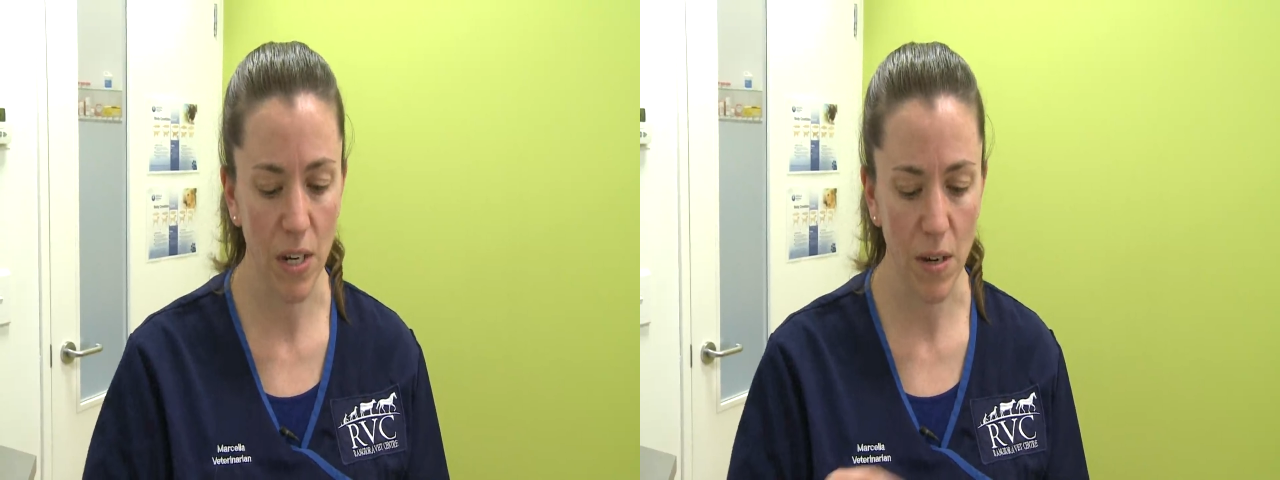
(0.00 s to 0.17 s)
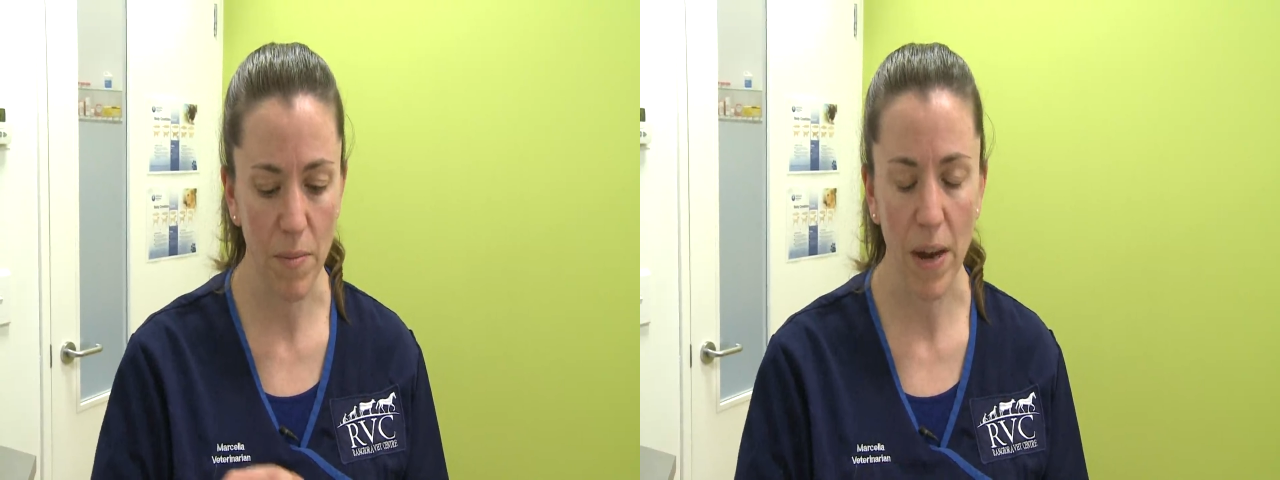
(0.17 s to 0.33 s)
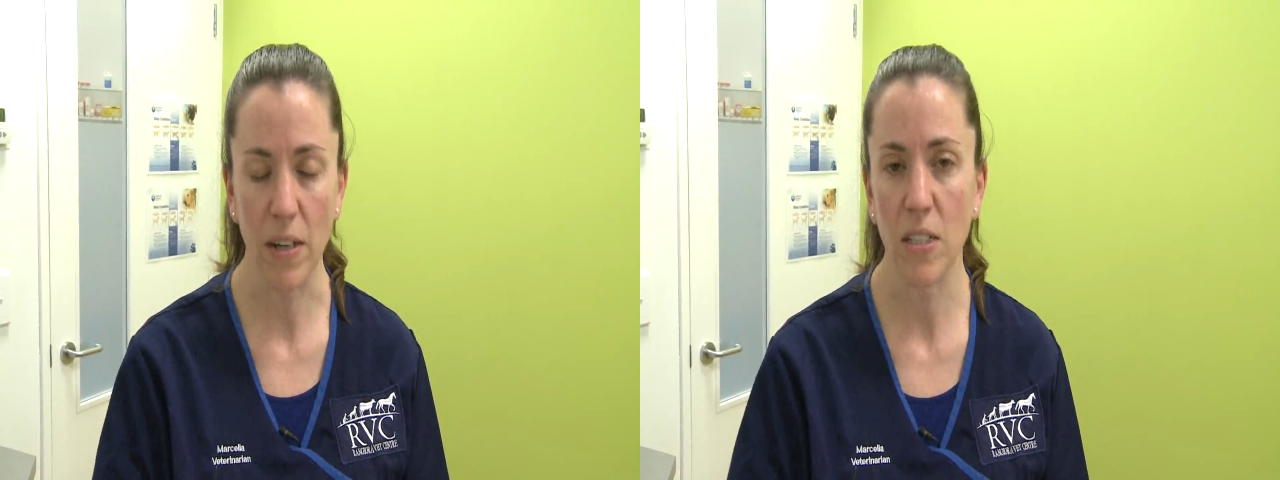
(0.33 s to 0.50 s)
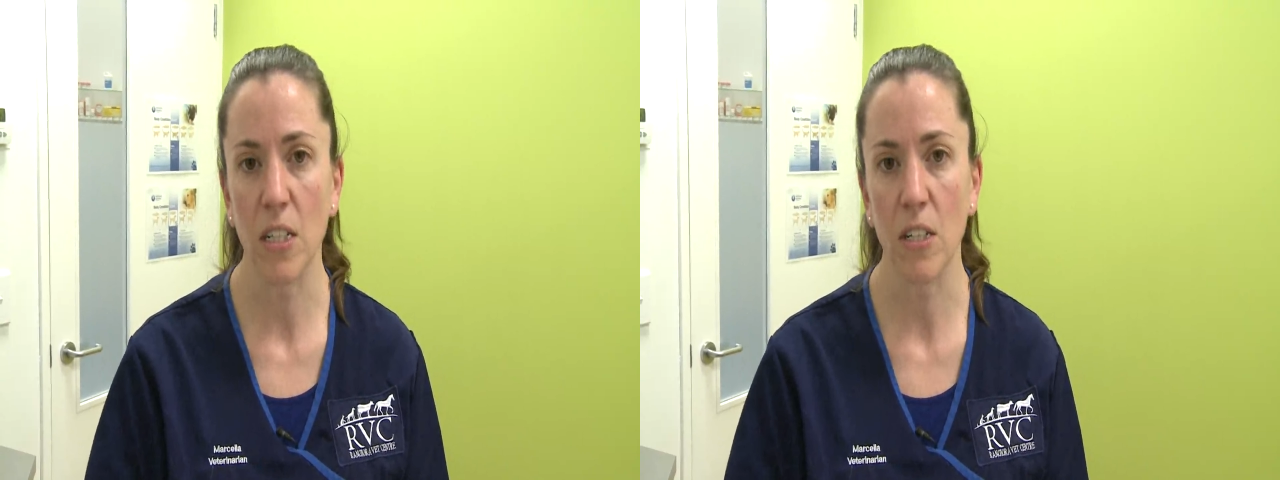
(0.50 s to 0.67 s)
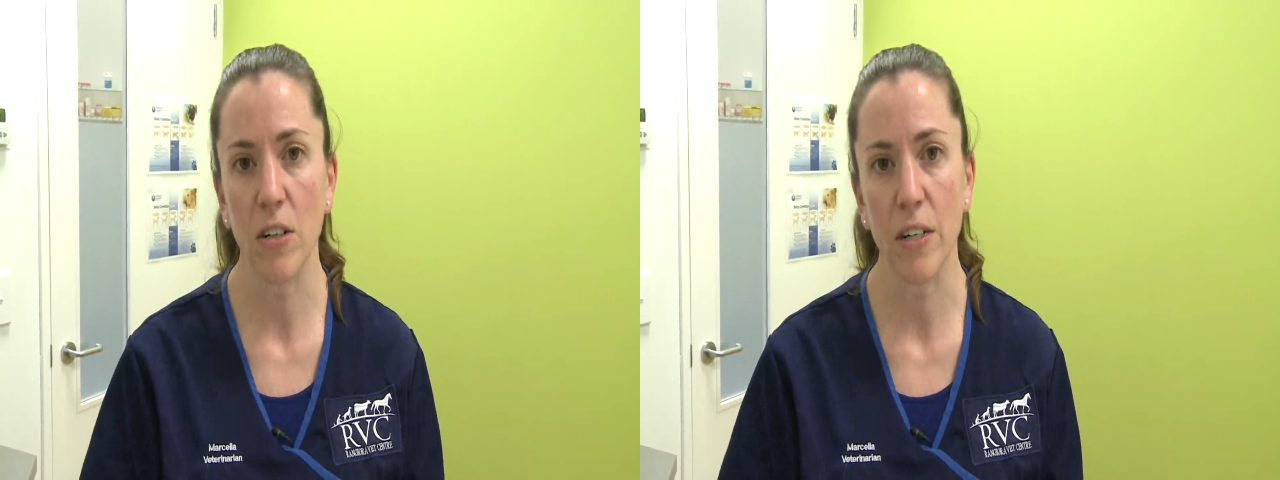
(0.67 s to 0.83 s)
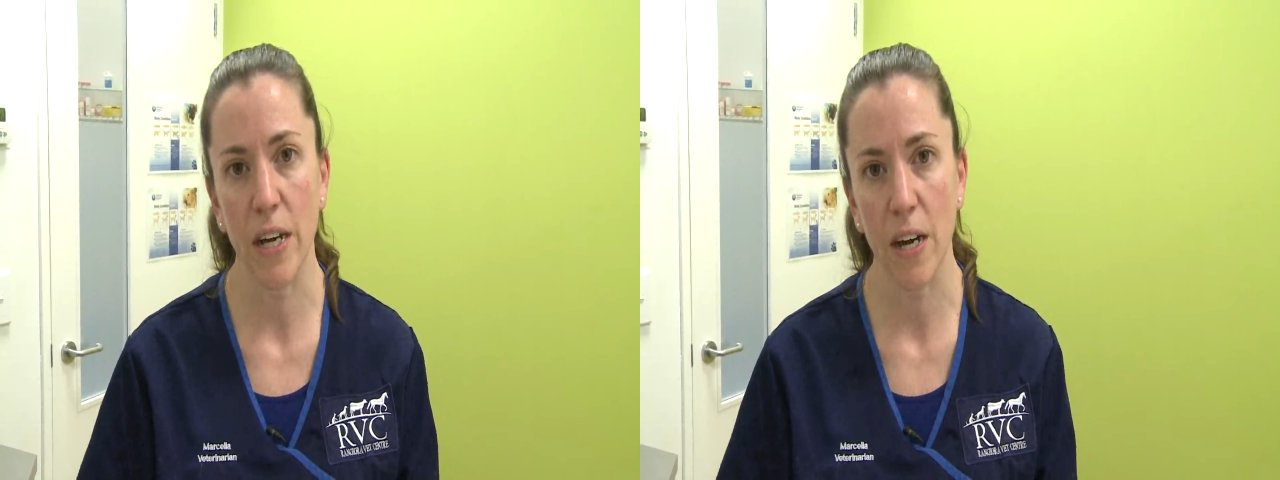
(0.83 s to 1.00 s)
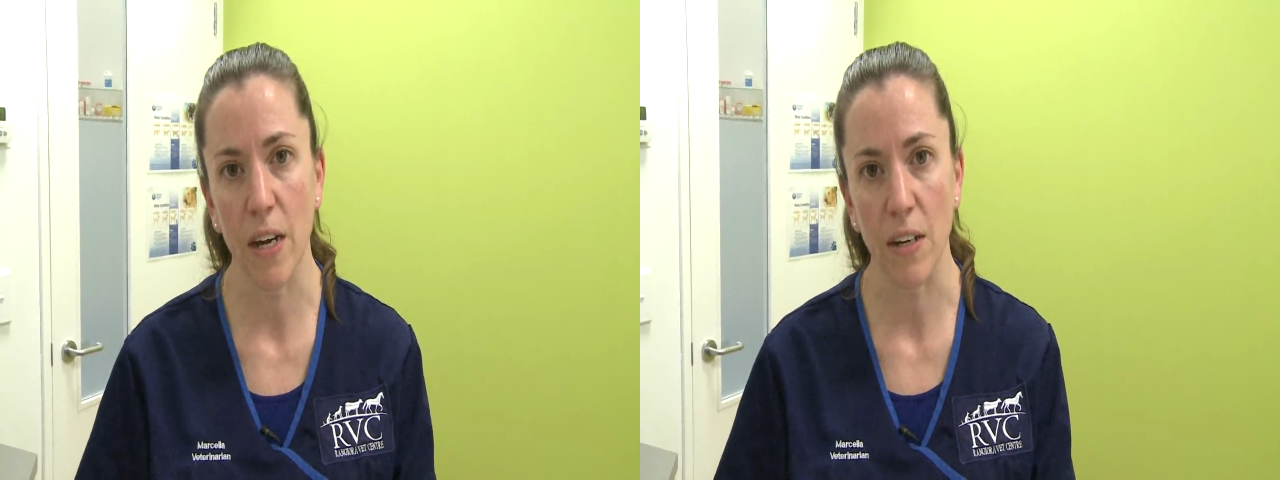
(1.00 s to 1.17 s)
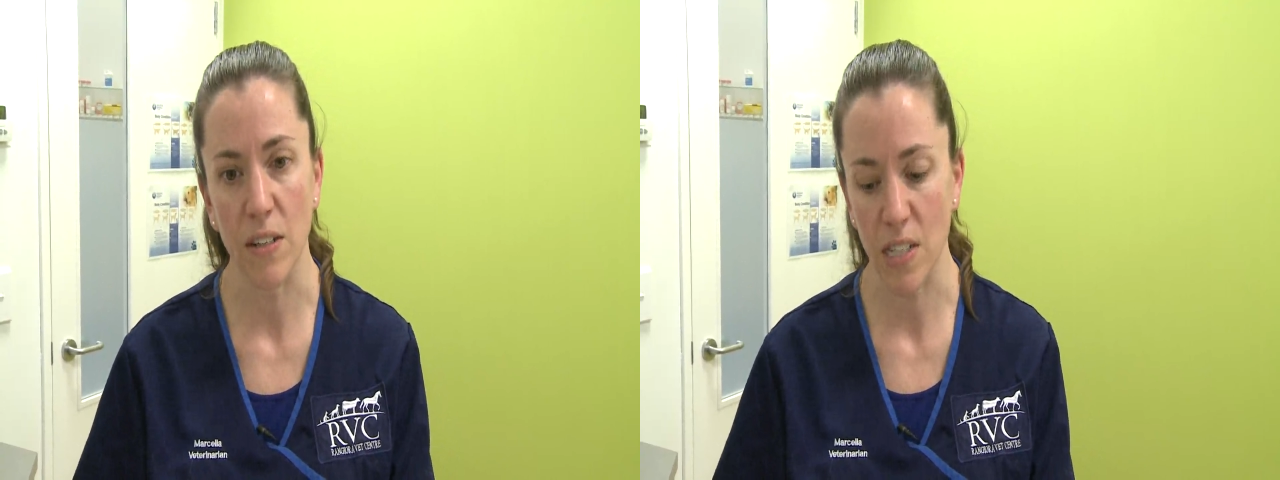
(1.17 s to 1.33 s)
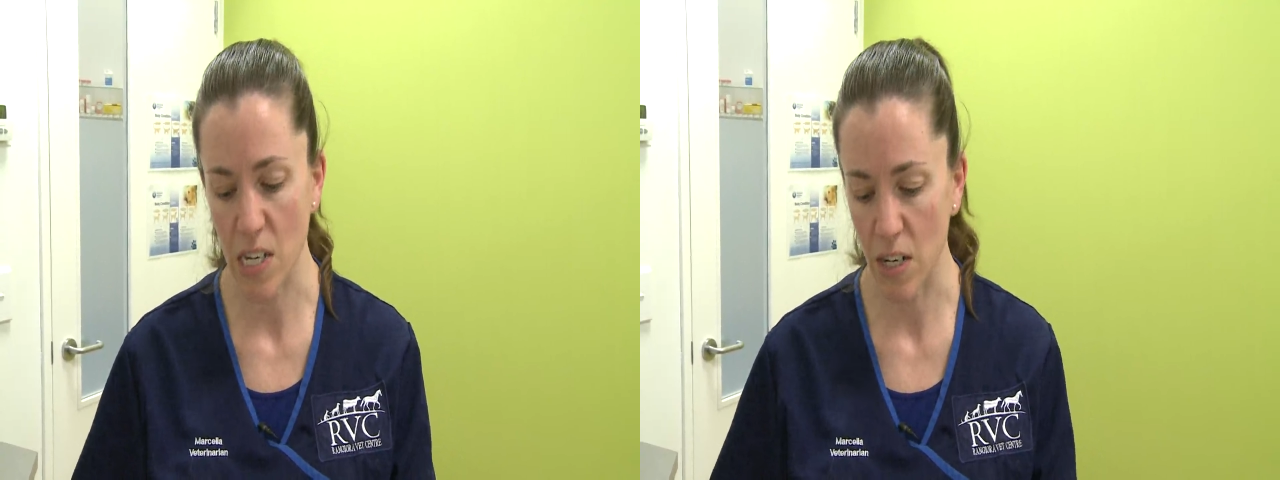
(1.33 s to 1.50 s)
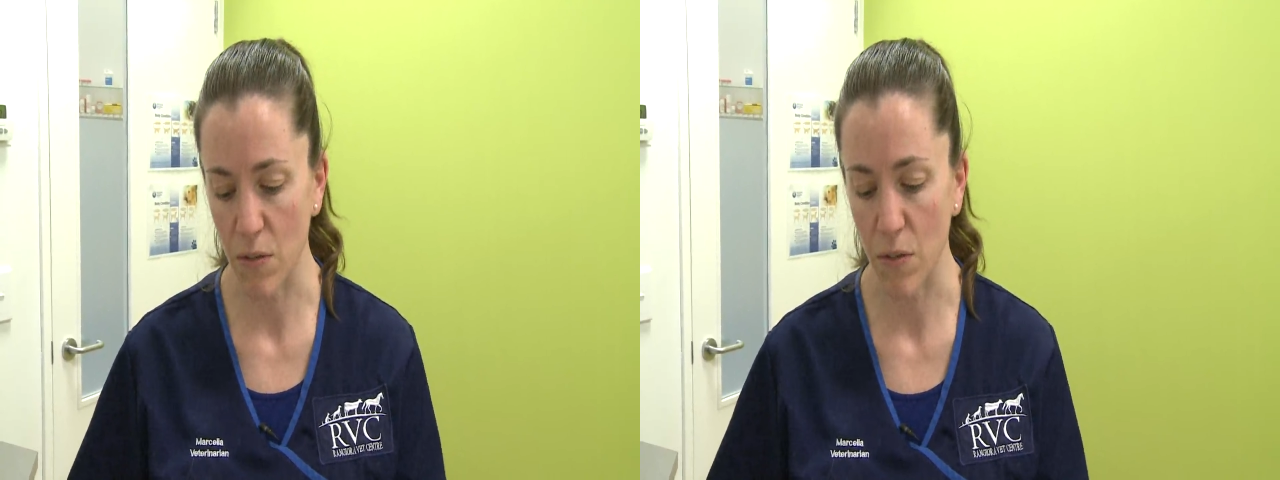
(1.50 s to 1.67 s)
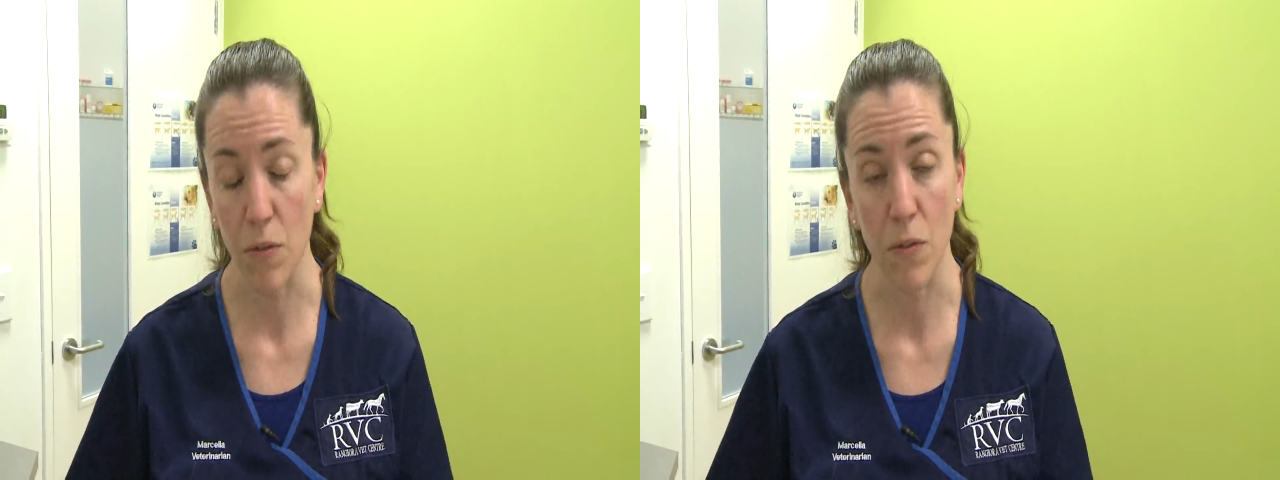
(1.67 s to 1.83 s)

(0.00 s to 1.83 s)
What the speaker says: Any bacteria indicative